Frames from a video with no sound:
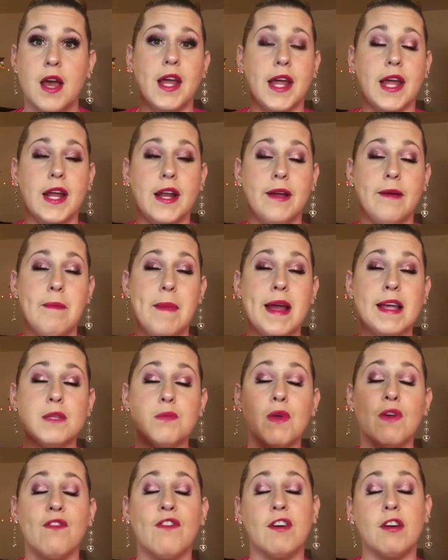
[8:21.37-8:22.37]
and it makes
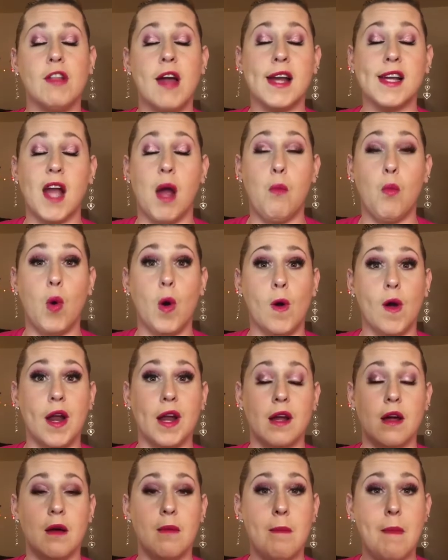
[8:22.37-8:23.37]
me feel like I'm wearing
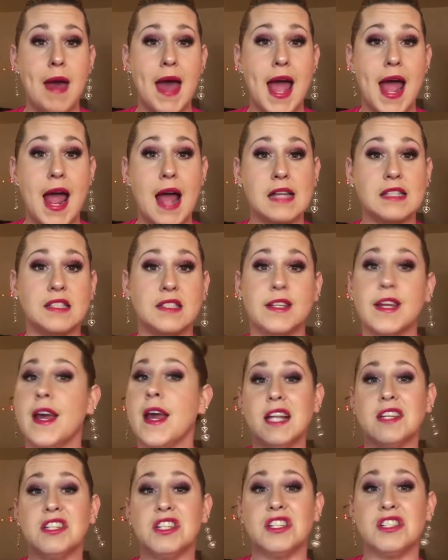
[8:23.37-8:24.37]
a mask.
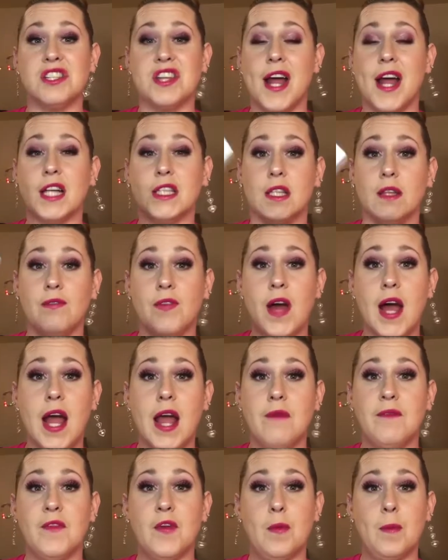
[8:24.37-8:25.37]
That's just not the
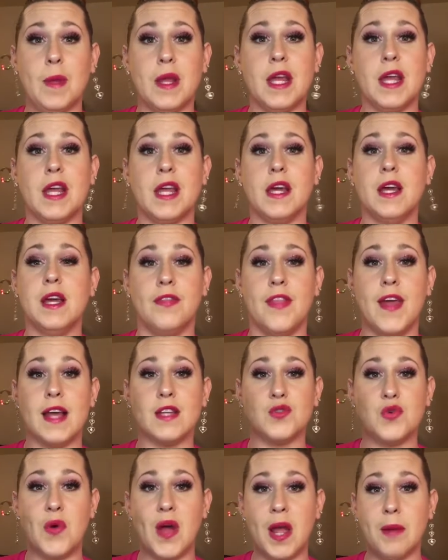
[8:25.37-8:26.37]
vibe for me. That's
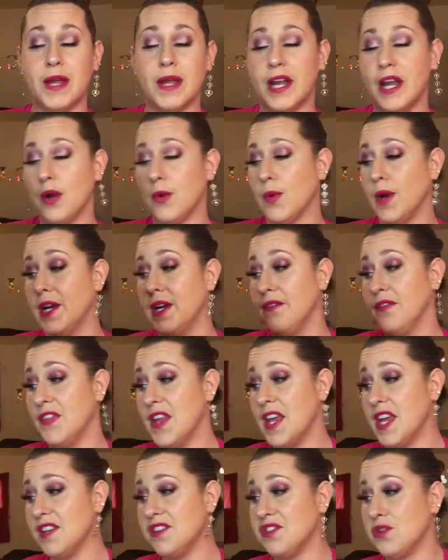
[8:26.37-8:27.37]
why I'm getting rid of
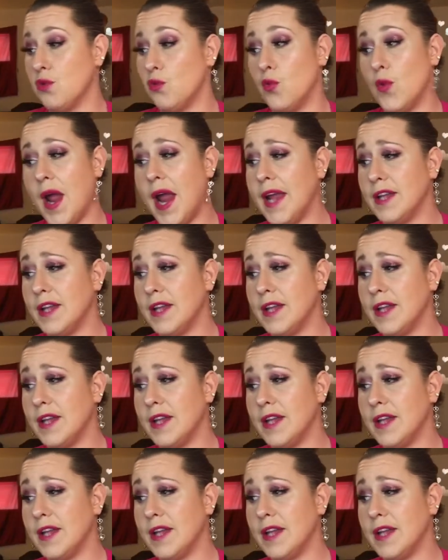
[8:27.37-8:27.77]
this. Way